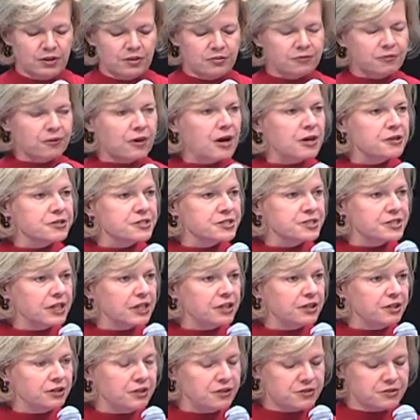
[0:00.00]
for our
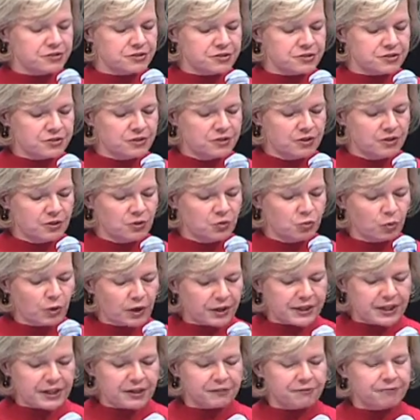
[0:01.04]
seniors,
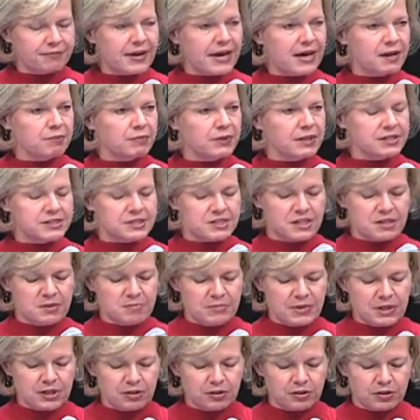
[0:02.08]
working families, and the
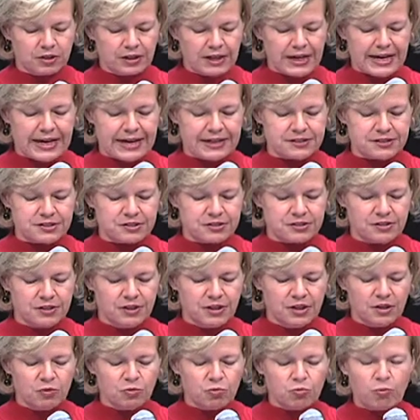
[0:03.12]
middle class,
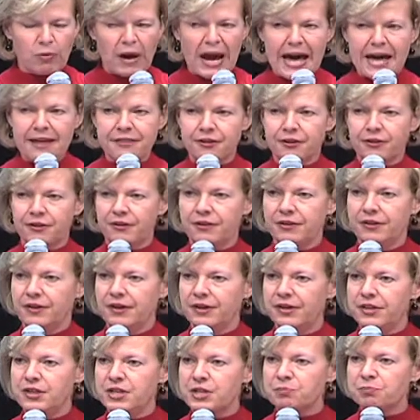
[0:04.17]
rather
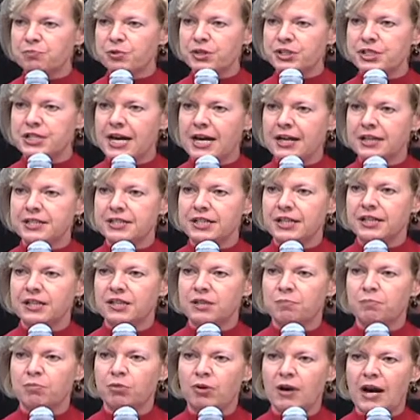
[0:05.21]
than protecting
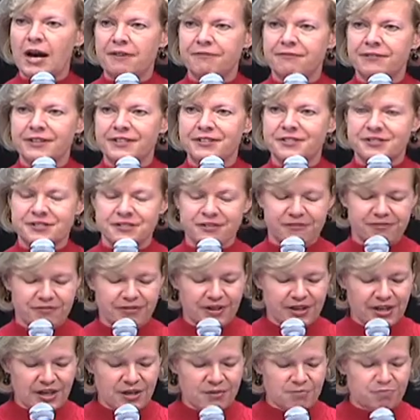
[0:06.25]
the profits of
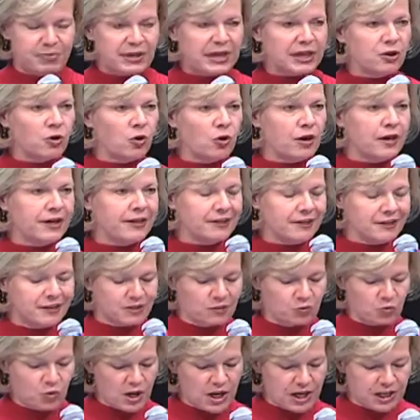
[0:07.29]
big oil
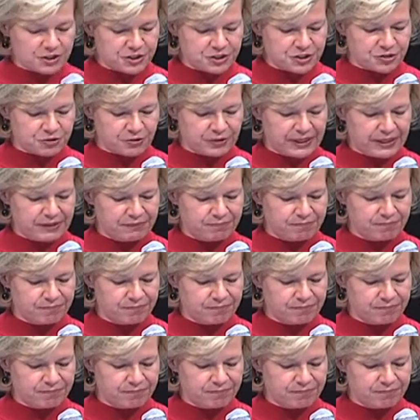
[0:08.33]
and Wall Street.